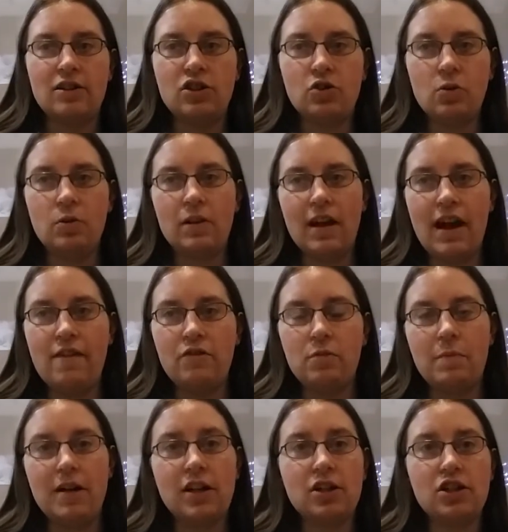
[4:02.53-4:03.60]
shortly after
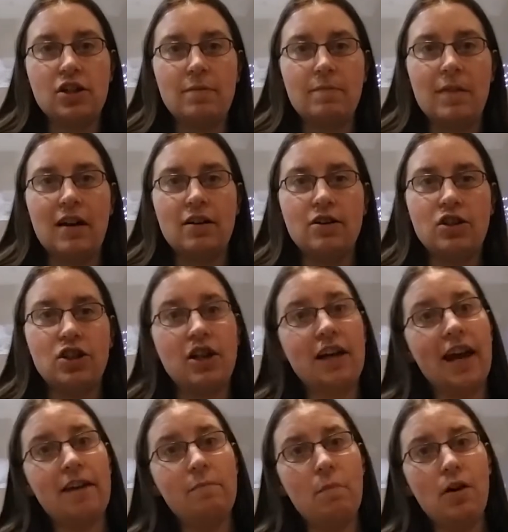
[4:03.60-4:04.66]
being shipped there, she
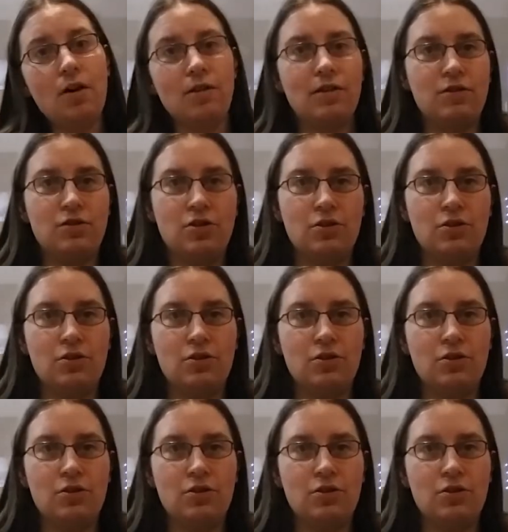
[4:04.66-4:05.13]
gave birth